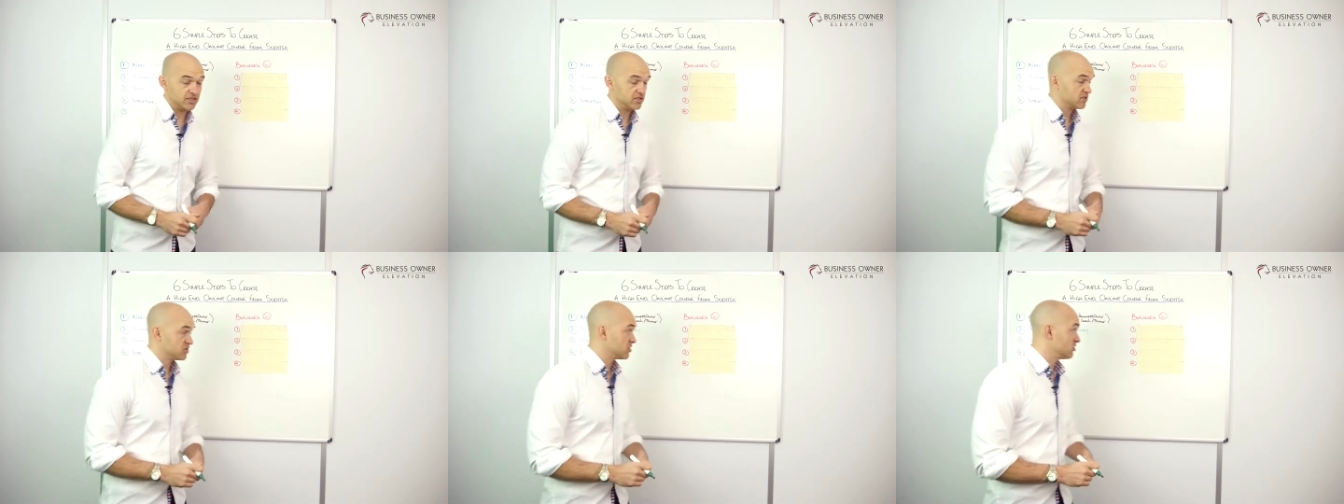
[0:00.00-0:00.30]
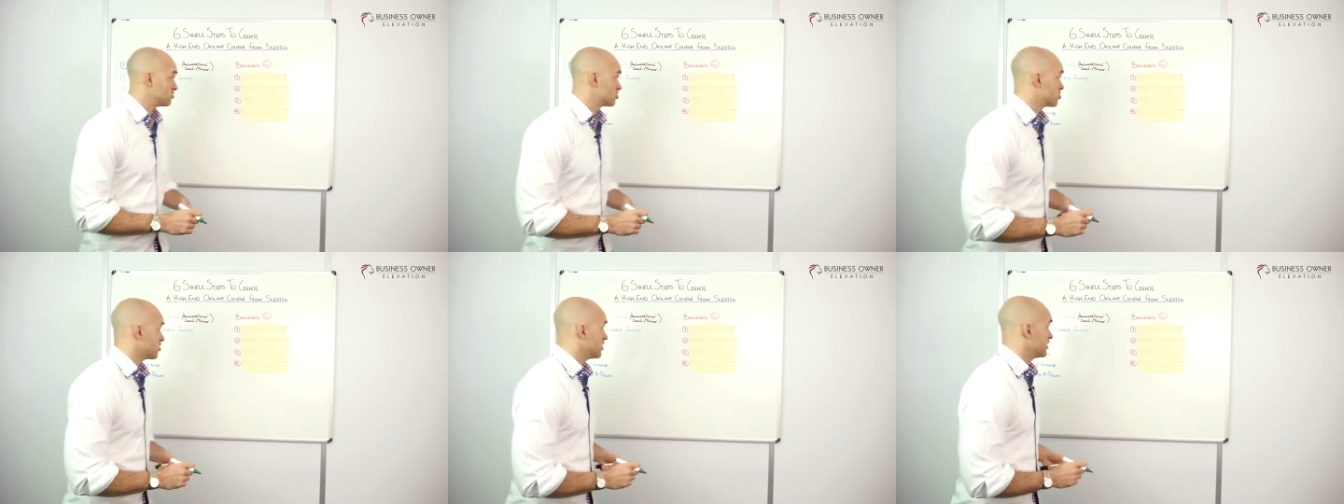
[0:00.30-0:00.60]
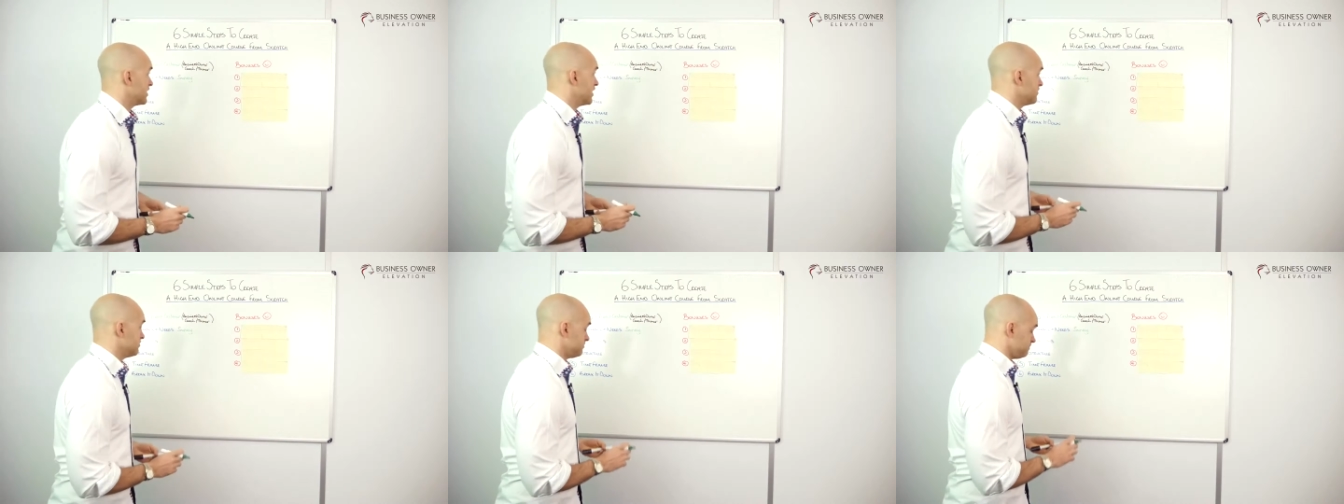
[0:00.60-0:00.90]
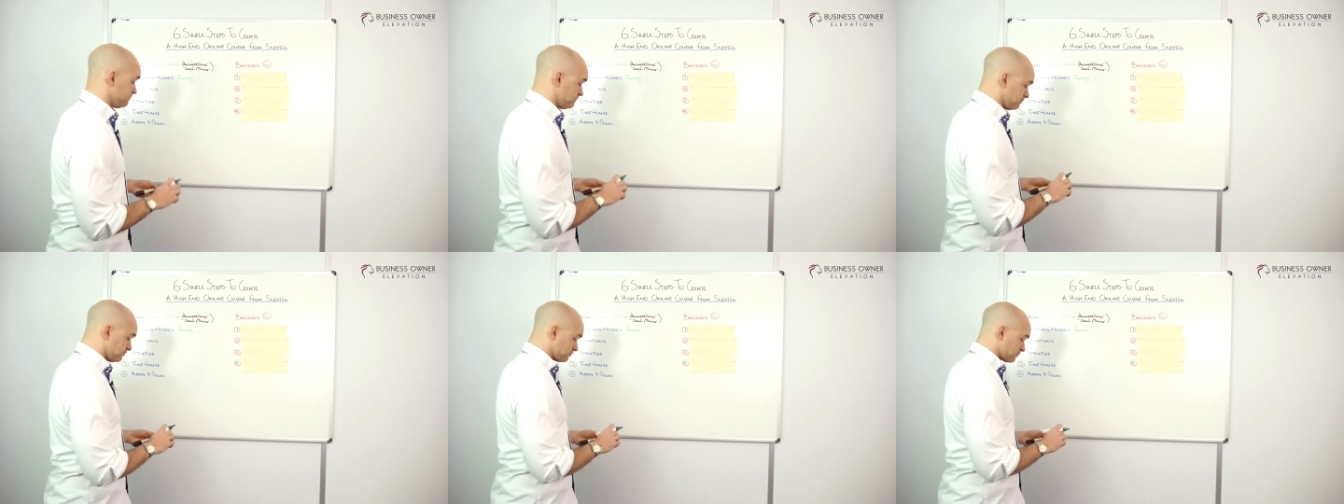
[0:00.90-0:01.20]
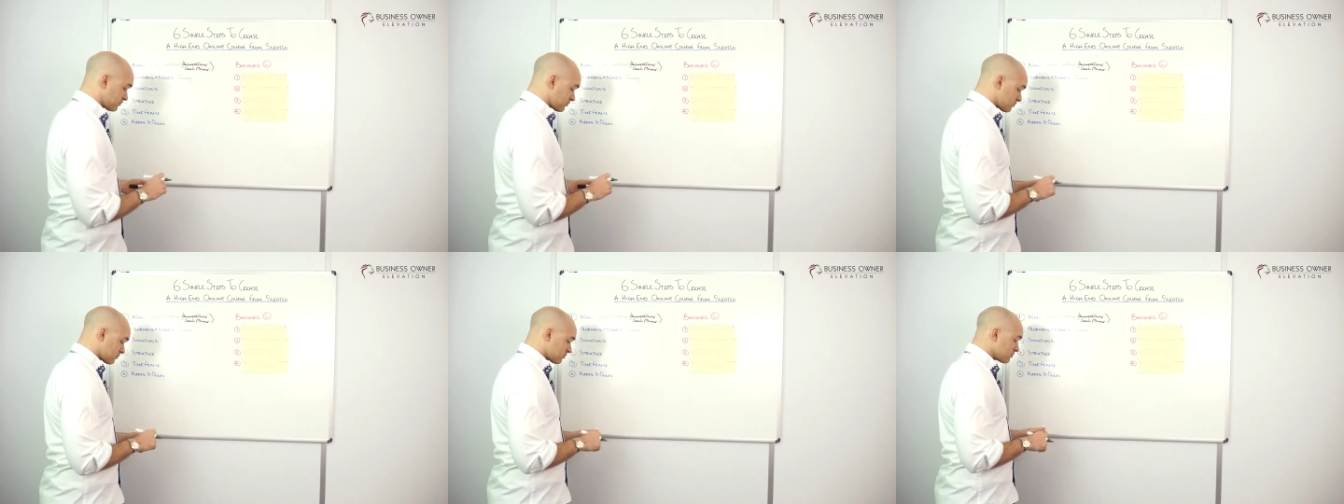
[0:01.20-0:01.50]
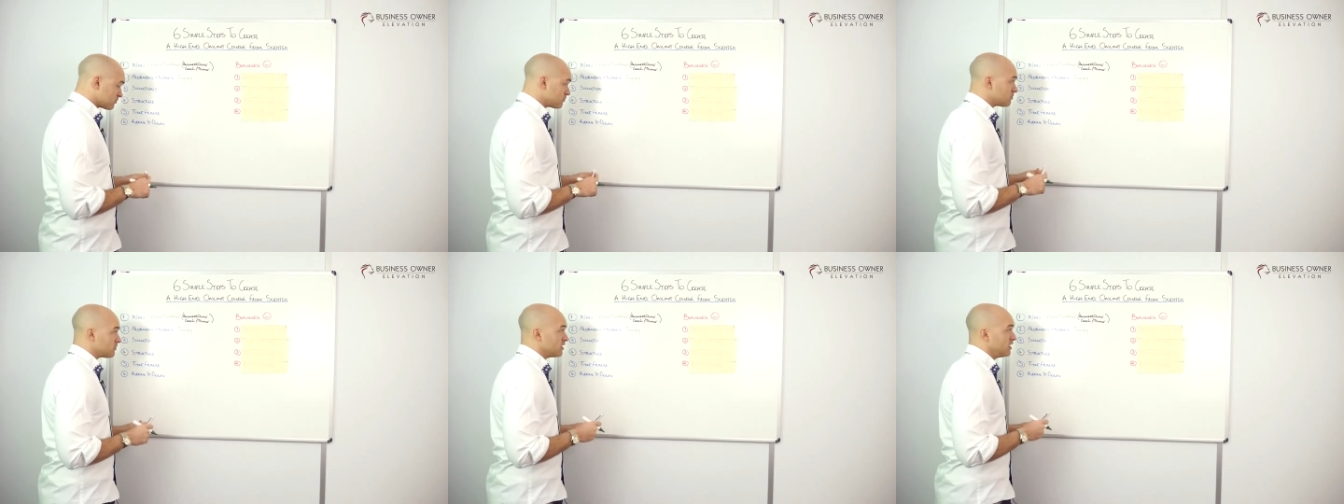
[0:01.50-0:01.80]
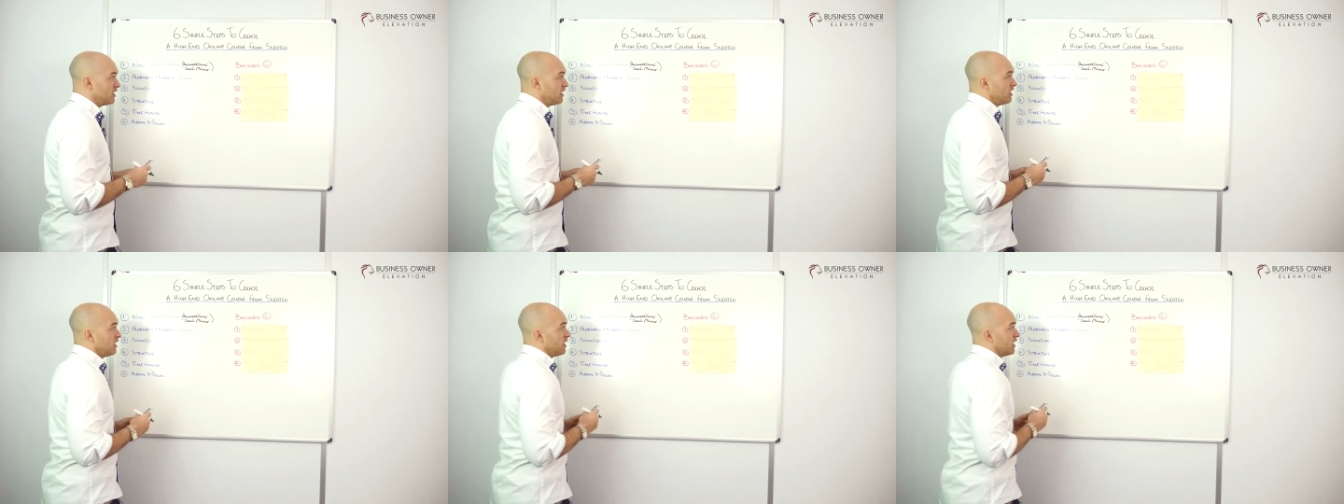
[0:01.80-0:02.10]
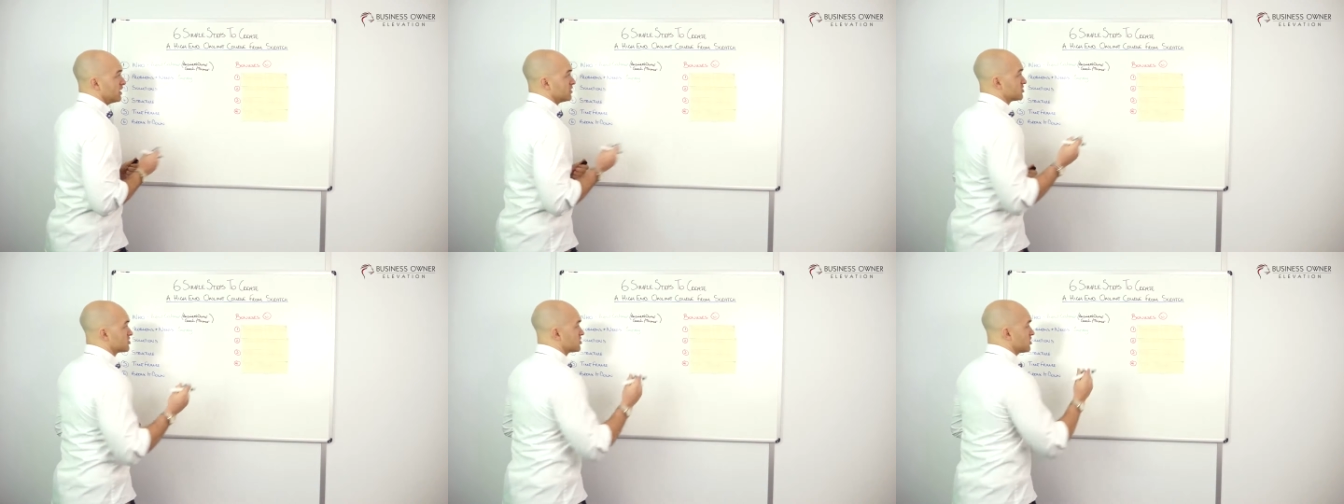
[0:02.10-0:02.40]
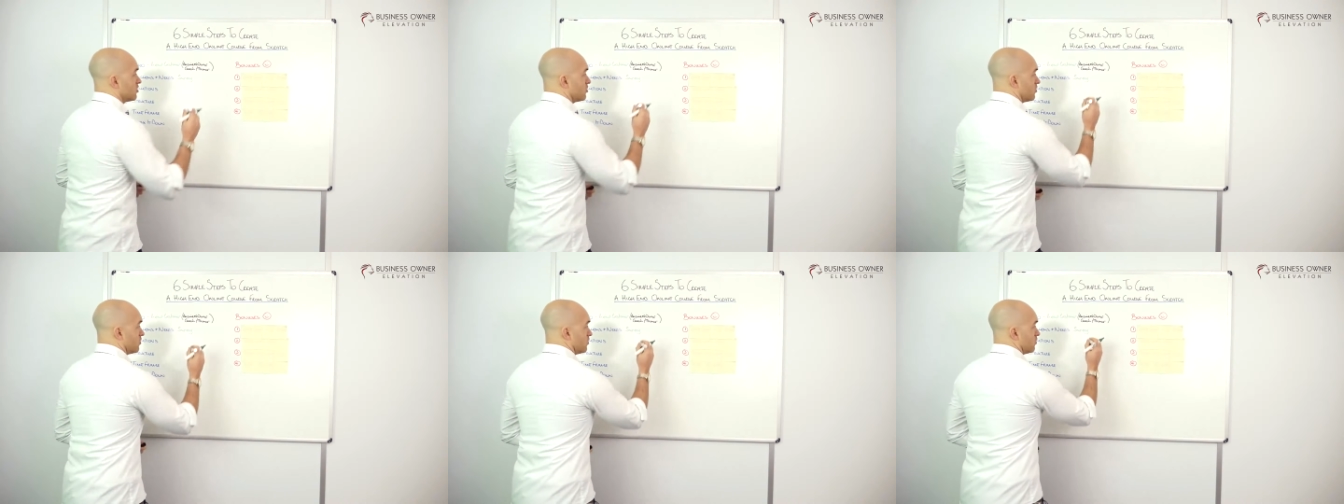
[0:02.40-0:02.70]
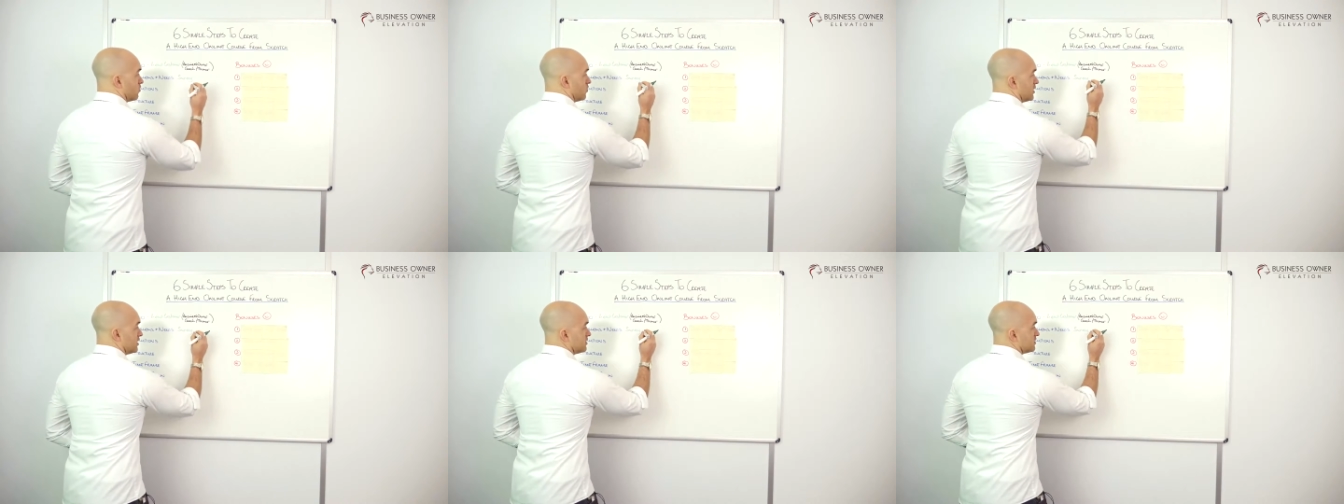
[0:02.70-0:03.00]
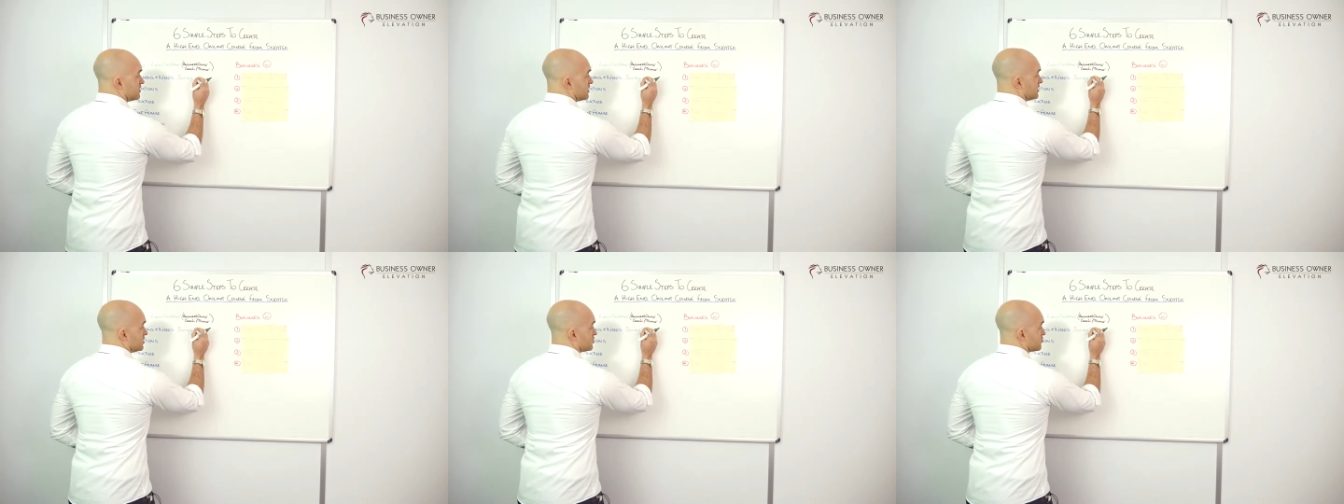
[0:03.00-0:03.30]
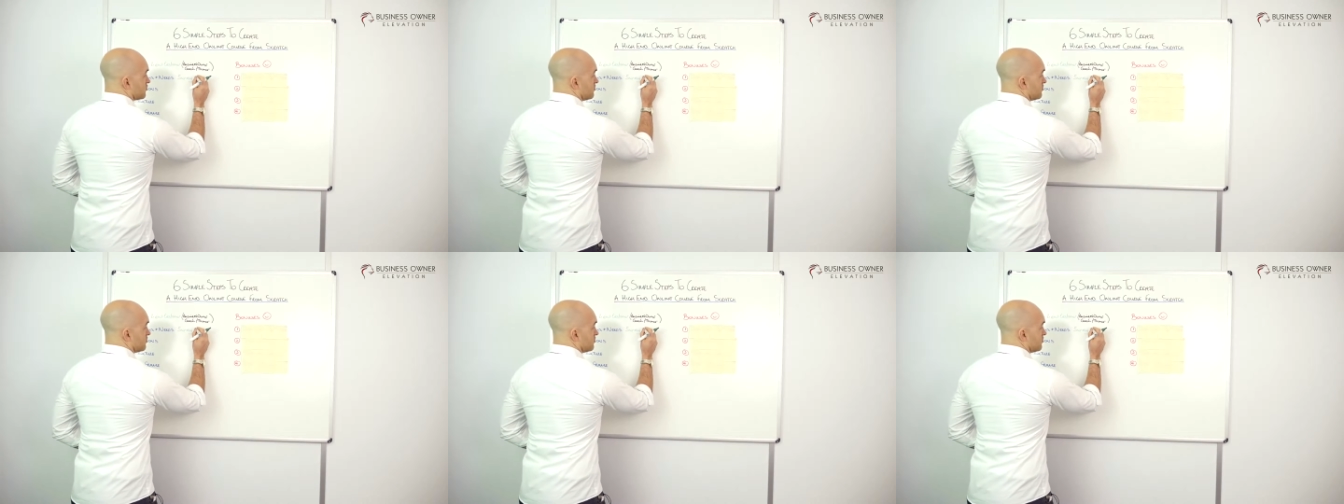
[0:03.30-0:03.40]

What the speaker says: And so try that. And so with this,